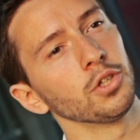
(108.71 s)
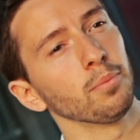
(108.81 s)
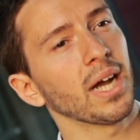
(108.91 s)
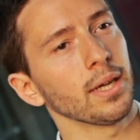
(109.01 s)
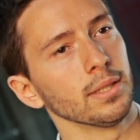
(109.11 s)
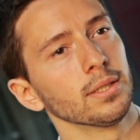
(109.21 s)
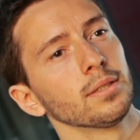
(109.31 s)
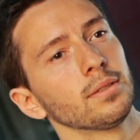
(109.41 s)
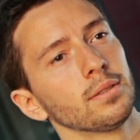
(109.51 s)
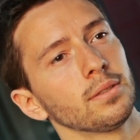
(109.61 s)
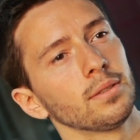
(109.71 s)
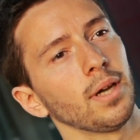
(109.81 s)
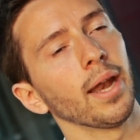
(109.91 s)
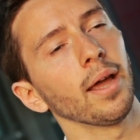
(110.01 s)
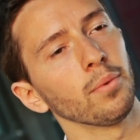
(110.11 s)
mind,
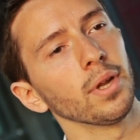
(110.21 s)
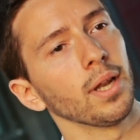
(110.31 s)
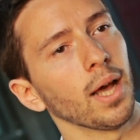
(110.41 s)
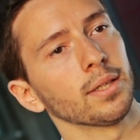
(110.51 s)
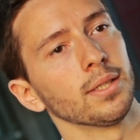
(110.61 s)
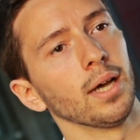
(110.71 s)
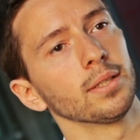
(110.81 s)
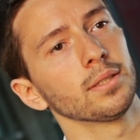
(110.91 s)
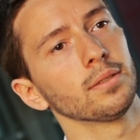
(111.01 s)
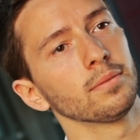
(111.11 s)
and I really like that.